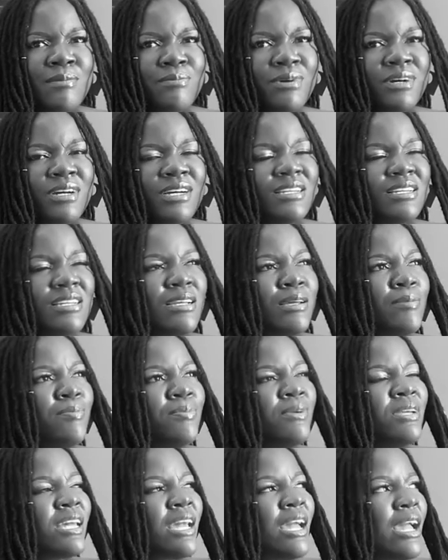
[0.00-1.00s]
But it
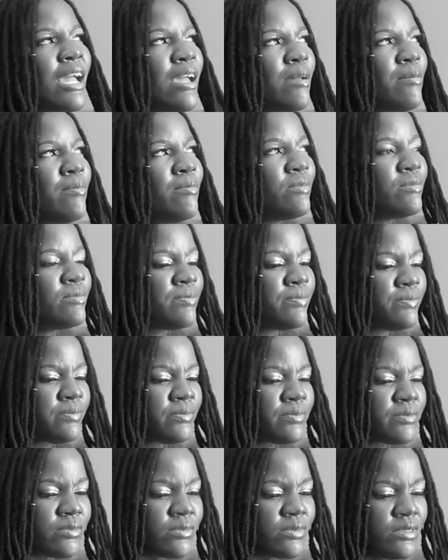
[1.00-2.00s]
became
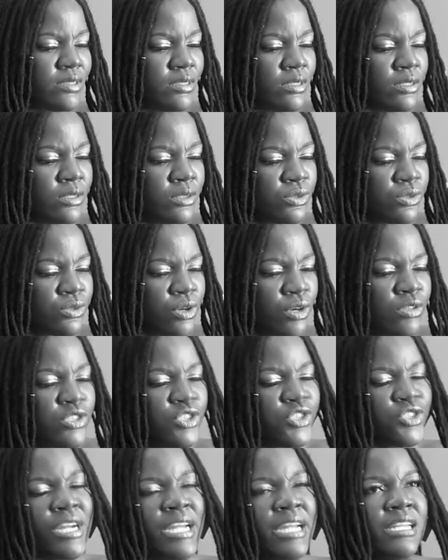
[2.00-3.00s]
so
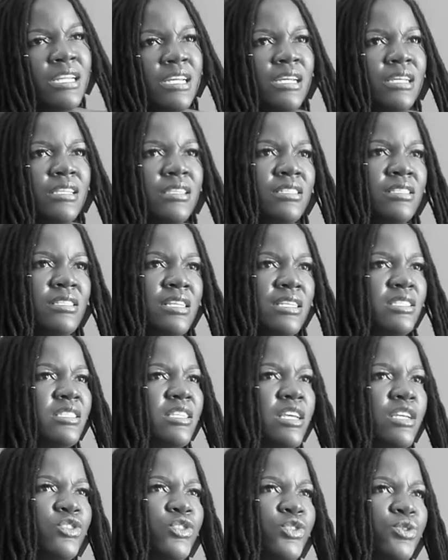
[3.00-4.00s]
draining in the sense
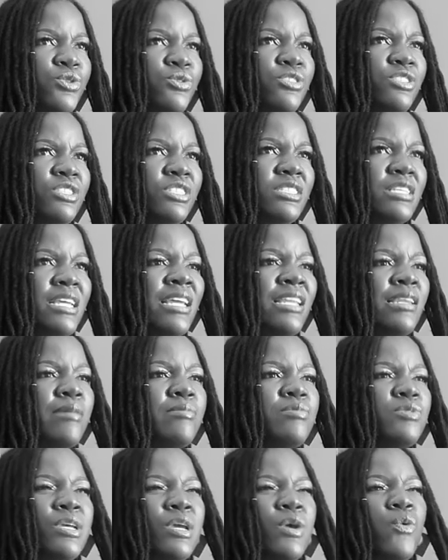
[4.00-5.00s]
that you just end
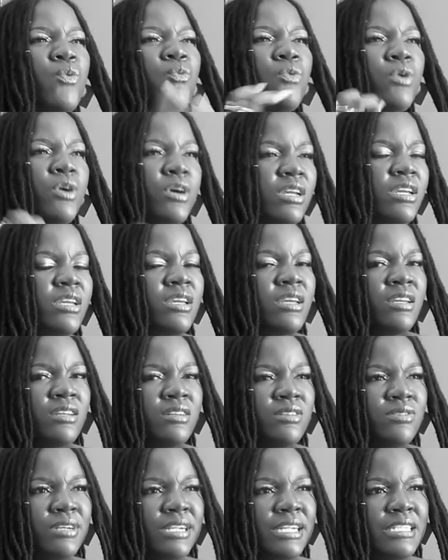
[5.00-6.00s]
up doing work,
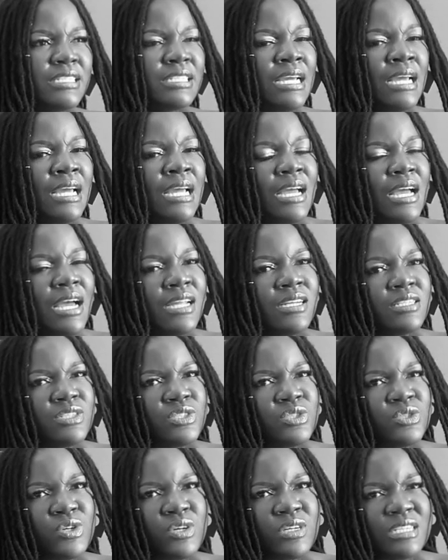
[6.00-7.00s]
right? And
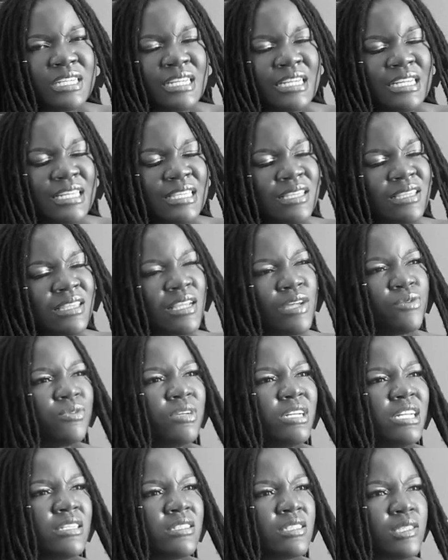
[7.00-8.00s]
it's not anything that
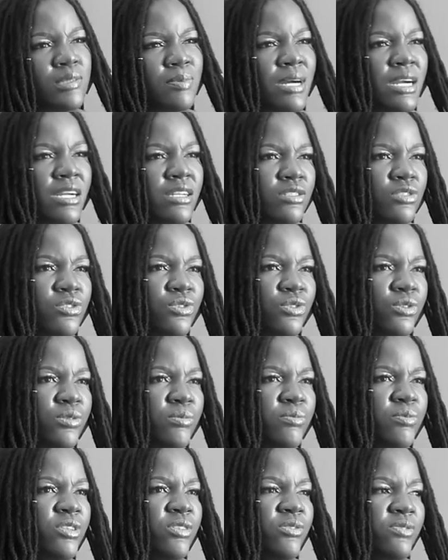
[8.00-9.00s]
really inspires you or
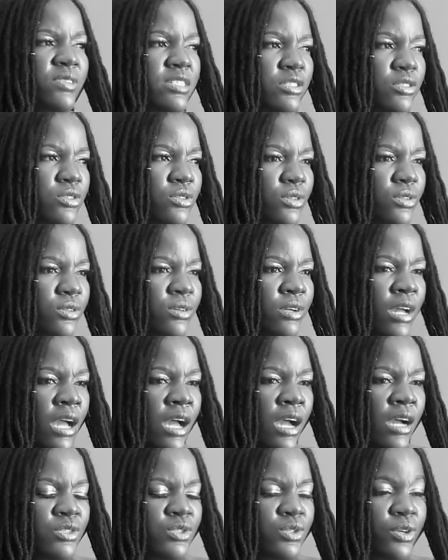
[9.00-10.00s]
motivates you.
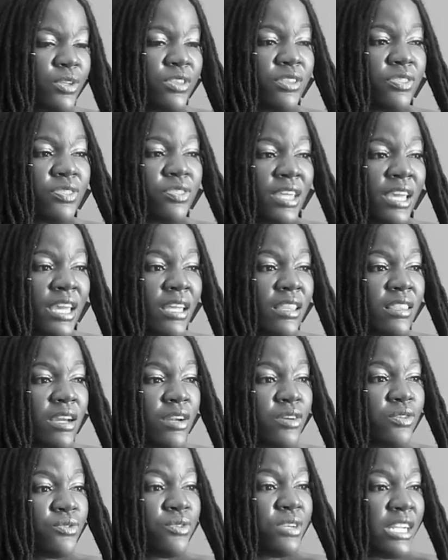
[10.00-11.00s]
So the thing
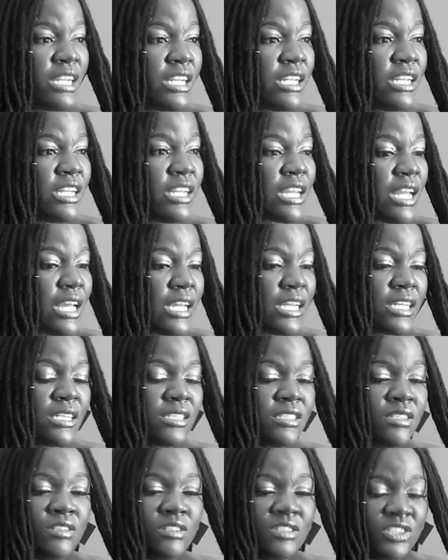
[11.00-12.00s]
that really,
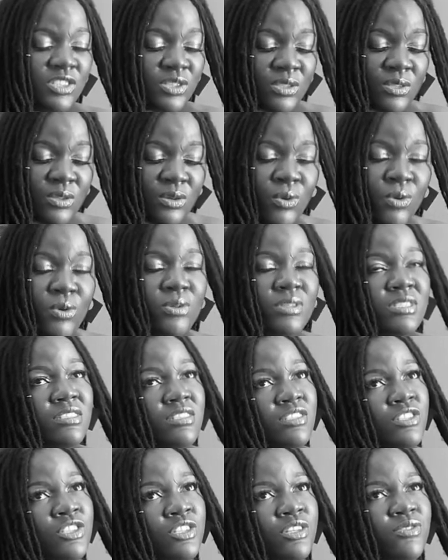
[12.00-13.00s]
like, just caused
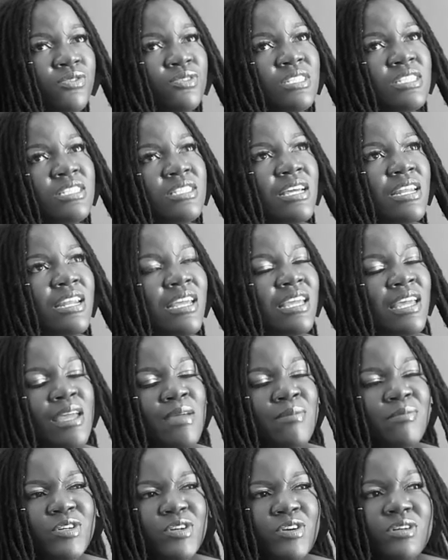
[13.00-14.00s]
a shift is that I
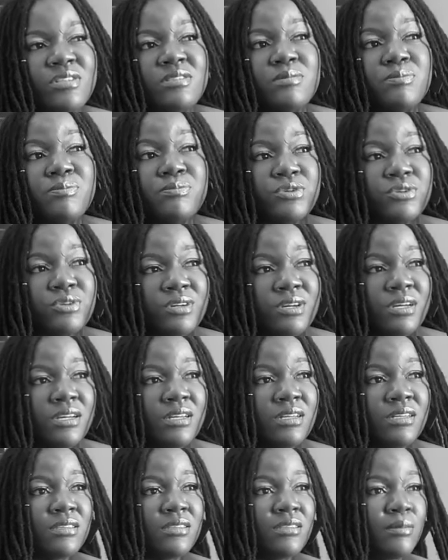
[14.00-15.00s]
came across a book.
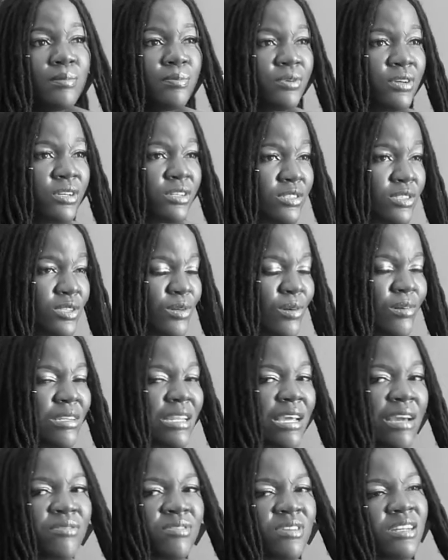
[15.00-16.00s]
The book is
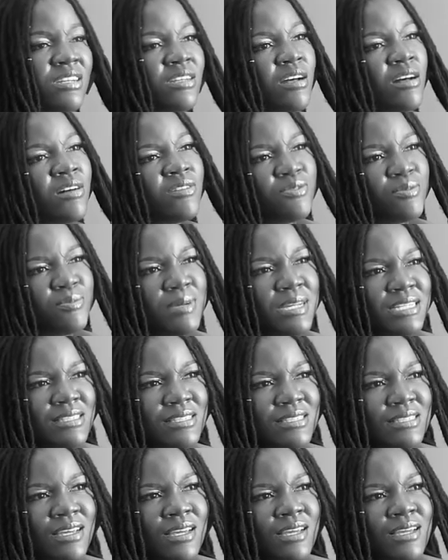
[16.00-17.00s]
called African
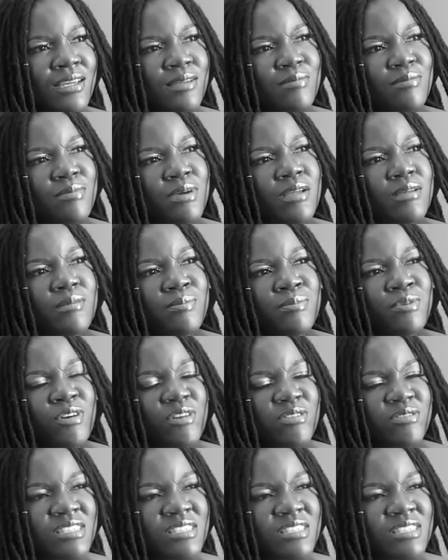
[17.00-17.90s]
Alphabets by Prof.